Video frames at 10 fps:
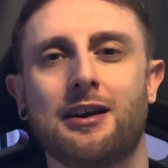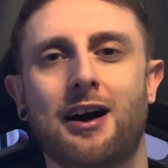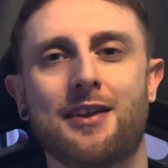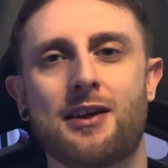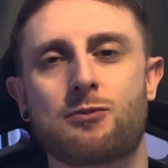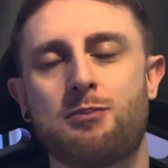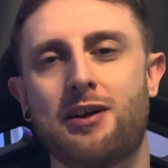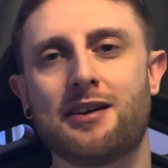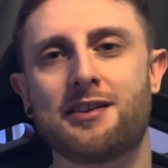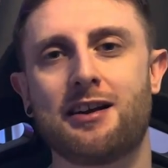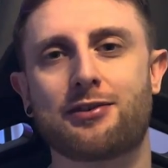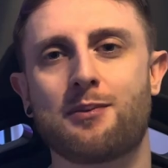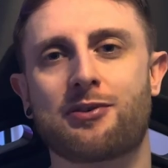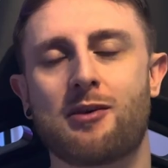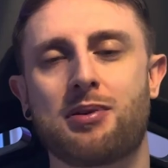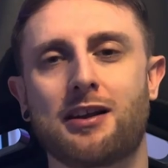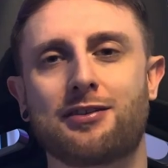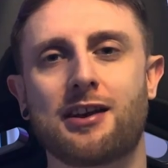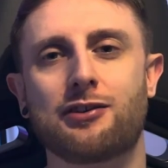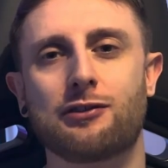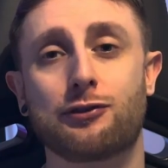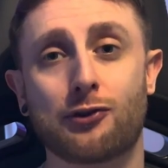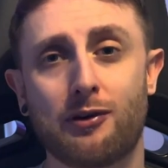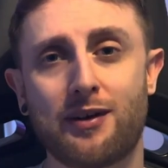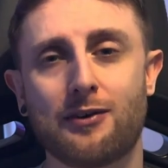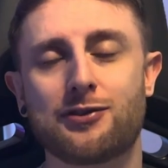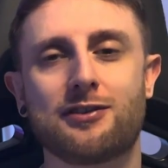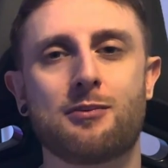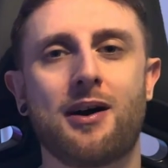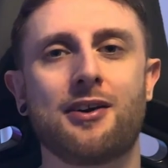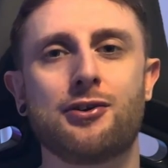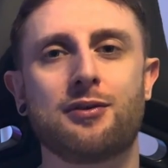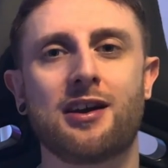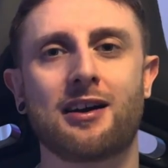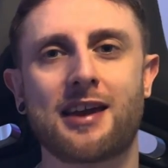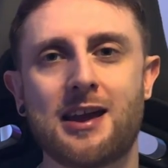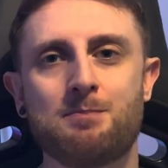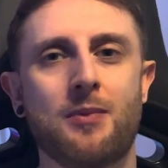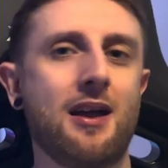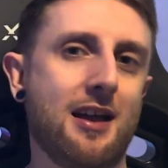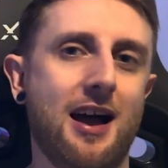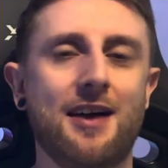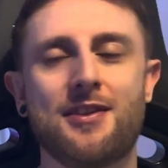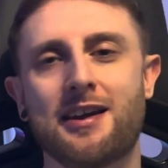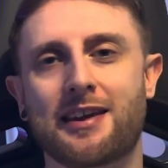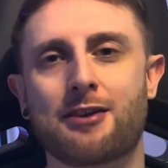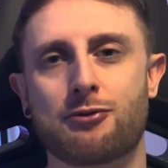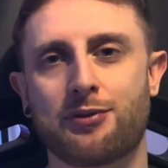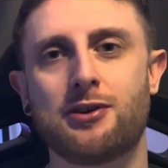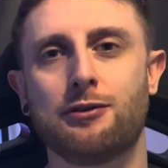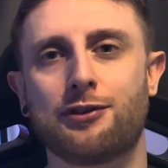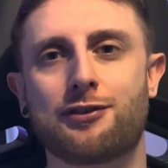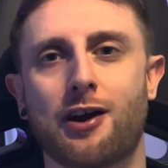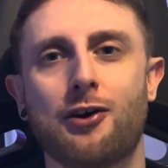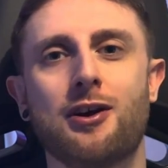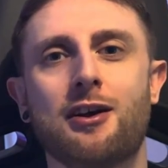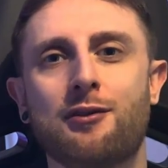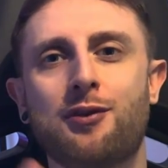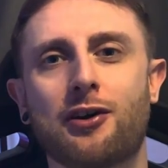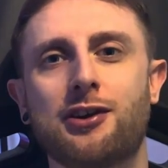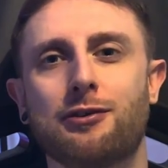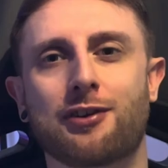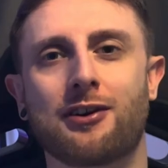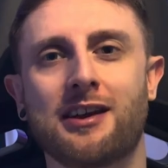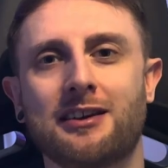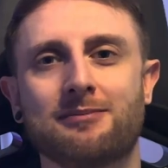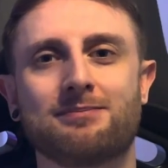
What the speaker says: I then replied and asked them for a PlayStation Store voucher to buy a new VR game, and they again refused, so fuck you Sony.